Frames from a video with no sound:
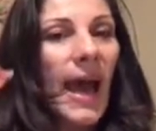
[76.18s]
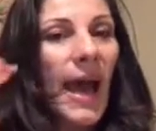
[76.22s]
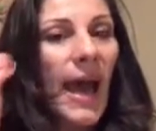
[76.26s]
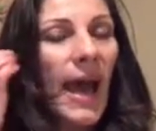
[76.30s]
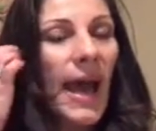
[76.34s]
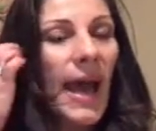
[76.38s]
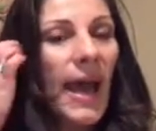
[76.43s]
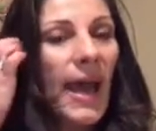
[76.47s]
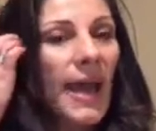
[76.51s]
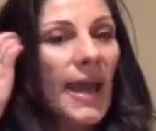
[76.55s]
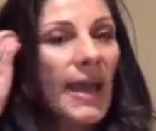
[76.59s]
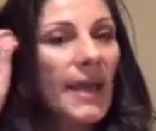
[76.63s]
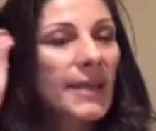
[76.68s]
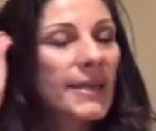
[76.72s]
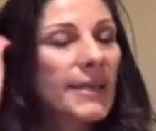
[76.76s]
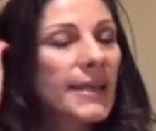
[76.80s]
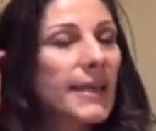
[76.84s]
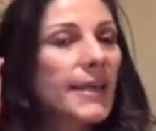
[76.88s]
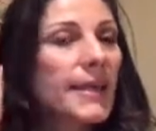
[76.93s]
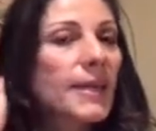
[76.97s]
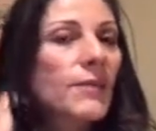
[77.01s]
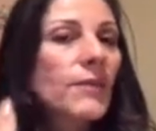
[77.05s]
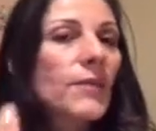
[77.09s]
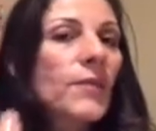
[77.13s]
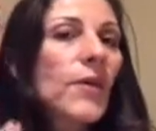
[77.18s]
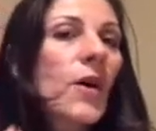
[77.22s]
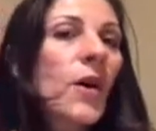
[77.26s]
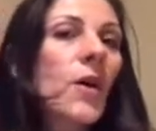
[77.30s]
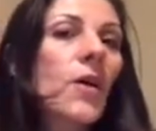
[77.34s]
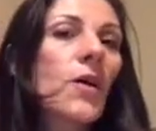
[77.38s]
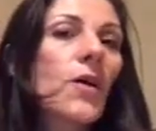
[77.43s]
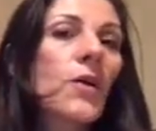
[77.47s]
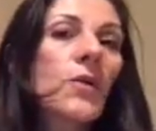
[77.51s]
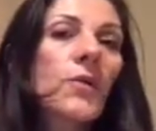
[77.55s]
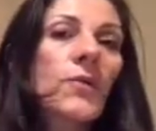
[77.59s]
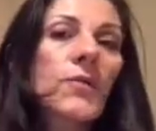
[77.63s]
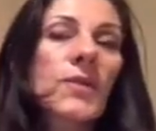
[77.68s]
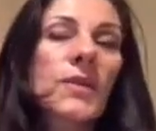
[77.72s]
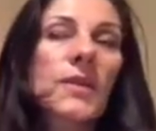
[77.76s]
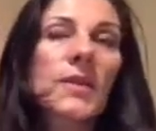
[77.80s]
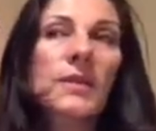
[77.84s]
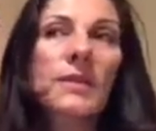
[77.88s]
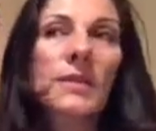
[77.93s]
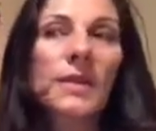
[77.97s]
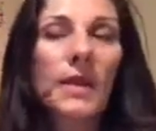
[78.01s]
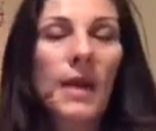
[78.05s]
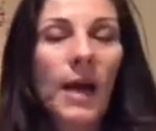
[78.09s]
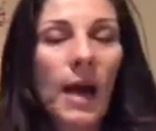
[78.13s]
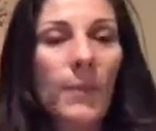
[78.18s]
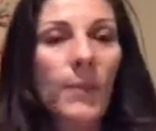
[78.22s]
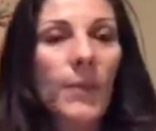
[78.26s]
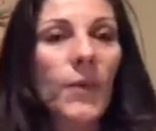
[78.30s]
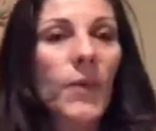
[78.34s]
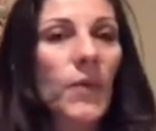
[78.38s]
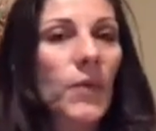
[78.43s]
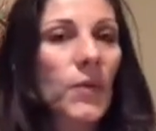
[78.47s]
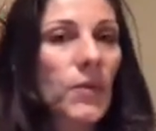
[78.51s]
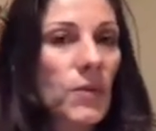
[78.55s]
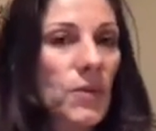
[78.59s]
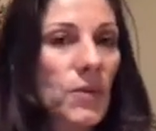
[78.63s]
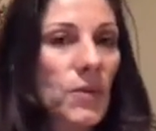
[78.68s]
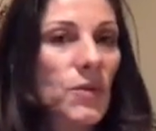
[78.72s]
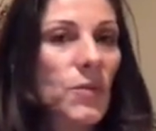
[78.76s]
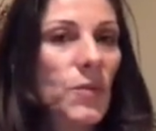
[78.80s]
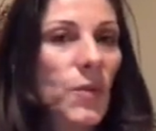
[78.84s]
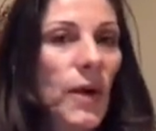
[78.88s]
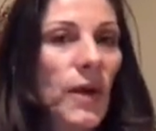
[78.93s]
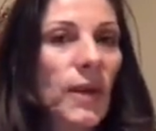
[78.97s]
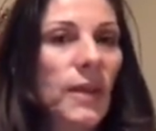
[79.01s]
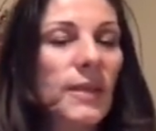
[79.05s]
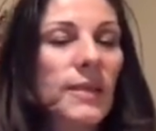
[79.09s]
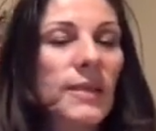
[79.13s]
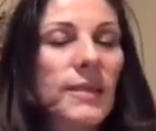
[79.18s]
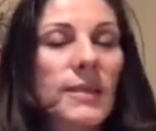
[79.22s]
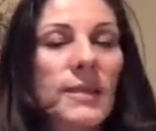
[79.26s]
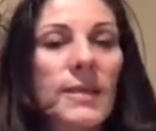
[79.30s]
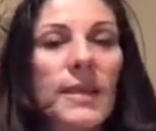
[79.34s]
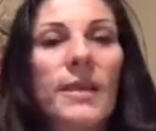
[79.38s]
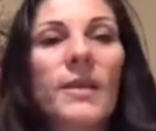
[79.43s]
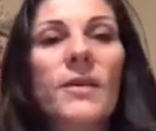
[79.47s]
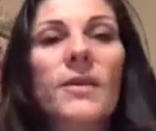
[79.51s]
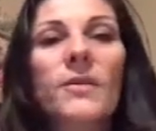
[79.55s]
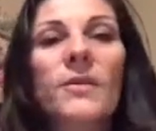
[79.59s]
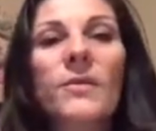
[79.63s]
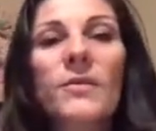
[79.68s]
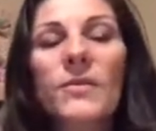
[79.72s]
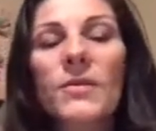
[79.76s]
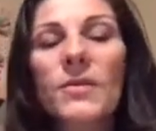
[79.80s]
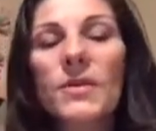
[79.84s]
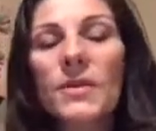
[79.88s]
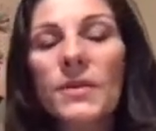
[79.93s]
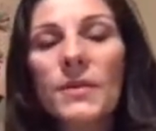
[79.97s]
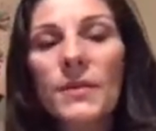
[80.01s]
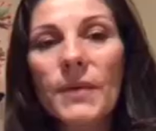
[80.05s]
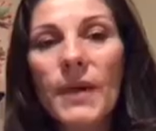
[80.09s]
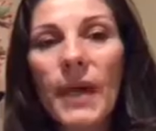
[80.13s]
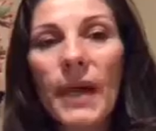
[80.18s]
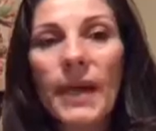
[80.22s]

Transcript: and it involves couples as well as singles,